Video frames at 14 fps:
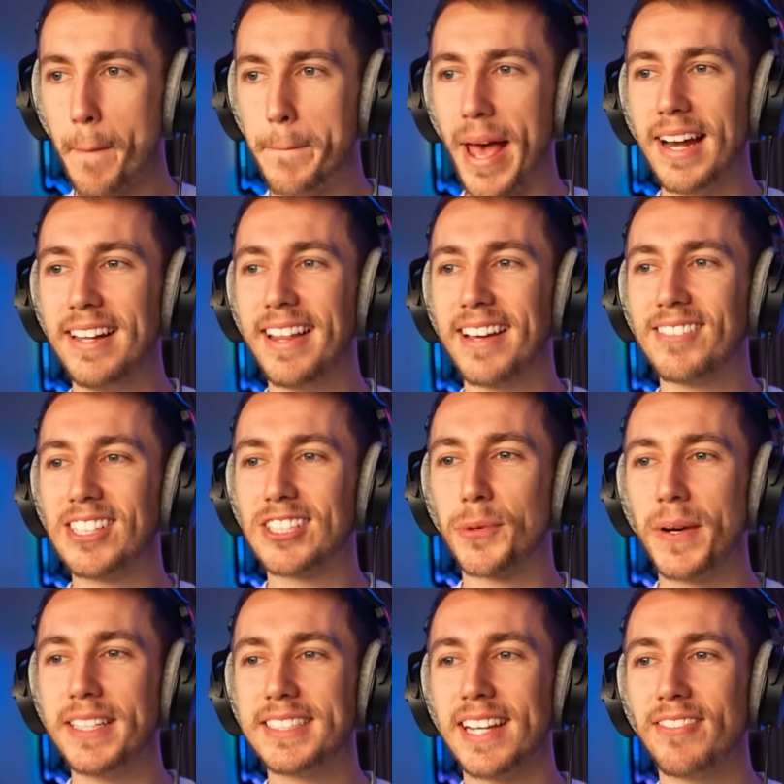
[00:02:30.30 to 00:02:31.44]
Daily Legend for
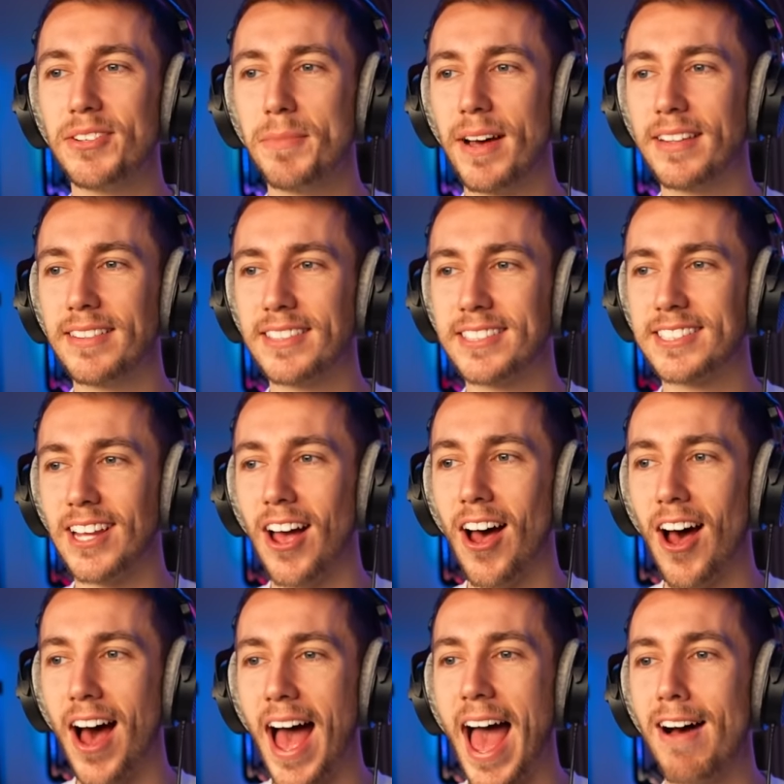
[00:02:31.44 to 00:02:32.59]
27 months.
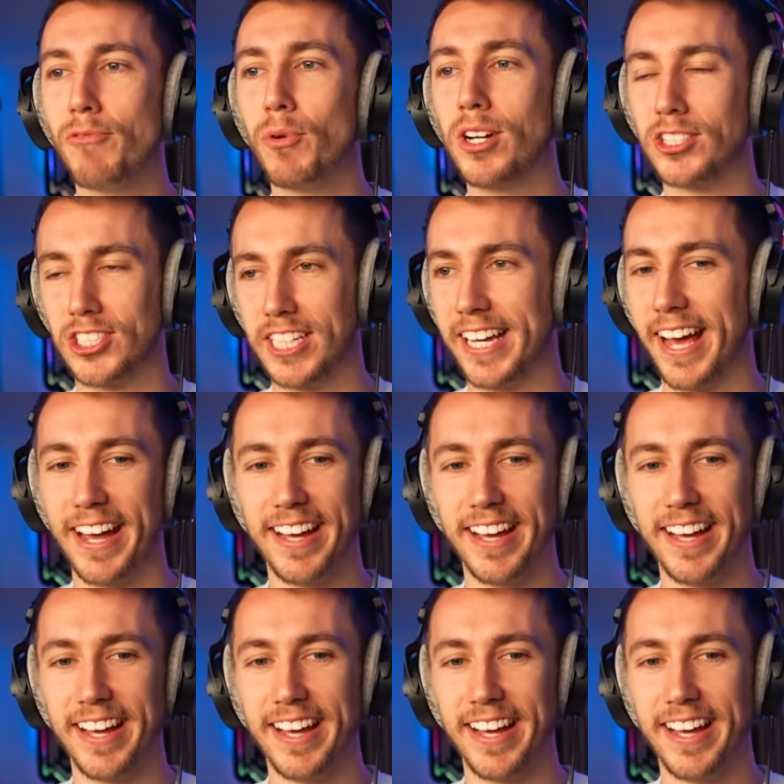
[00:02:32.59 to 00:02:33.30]
I have watched it, yeah.